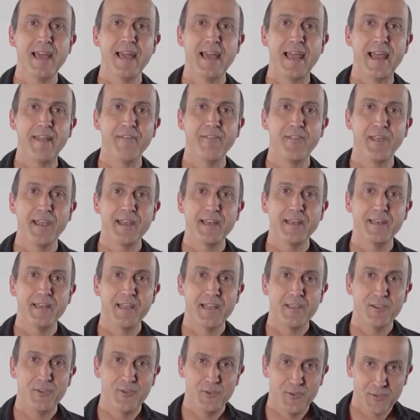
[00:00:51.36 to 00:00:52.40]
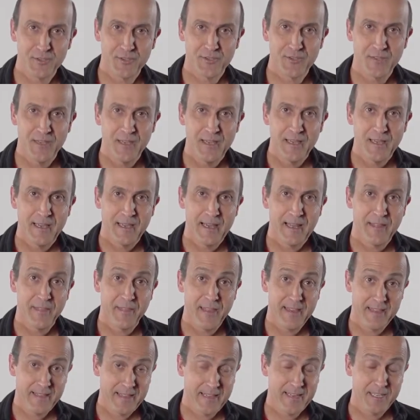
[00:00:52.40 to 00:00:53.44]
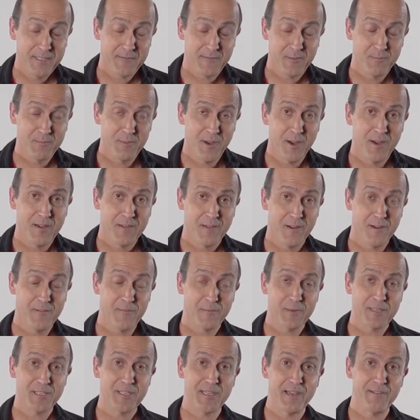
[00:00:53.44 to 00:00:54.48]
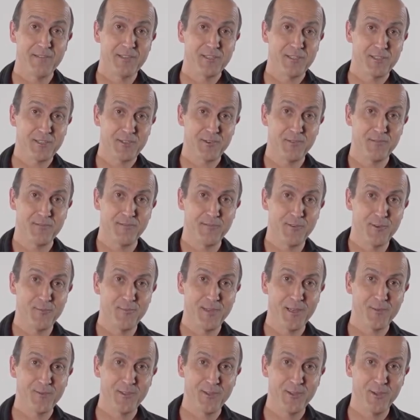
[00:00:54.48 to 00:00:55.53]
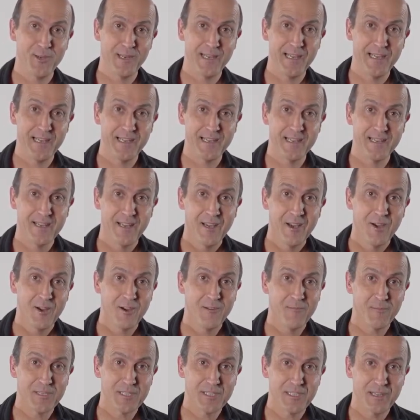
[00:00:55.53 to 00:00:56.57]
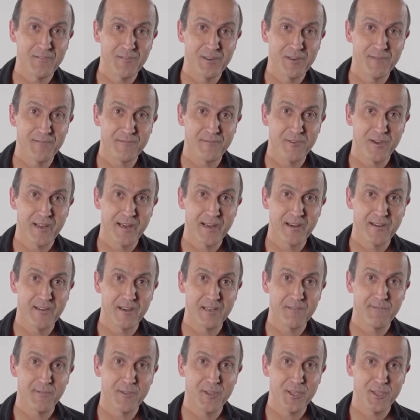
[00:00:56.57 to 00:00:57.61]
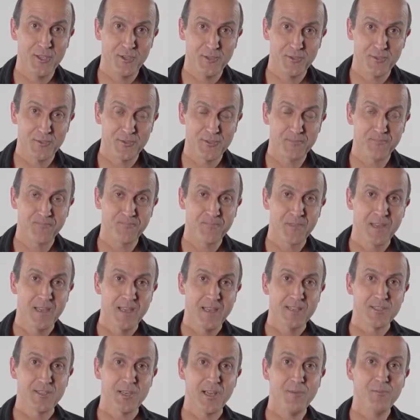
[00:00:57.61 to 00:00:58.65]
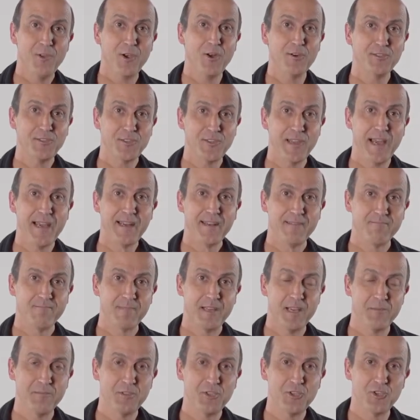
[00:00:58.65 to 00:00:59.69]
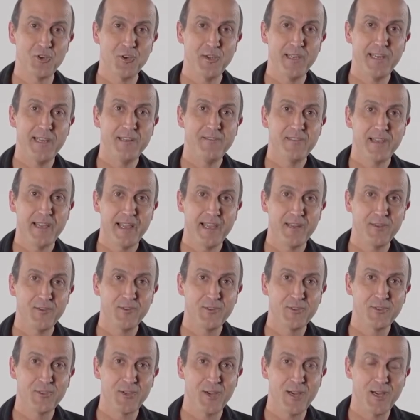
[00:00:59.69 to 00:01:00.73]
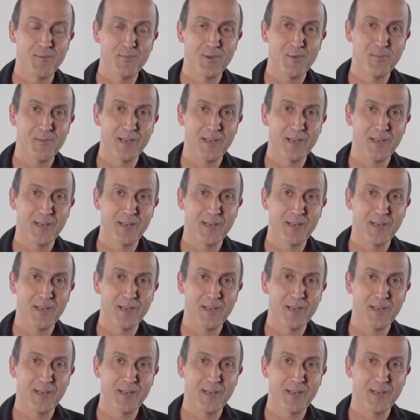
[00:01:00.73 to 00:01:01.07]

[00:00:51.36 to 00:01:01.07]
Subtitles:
and then youth, I think that is from 7:30, just confirm that with your leader, 7:30 on Friday night for the youth. So come along to that, come and join in. They had a good time, I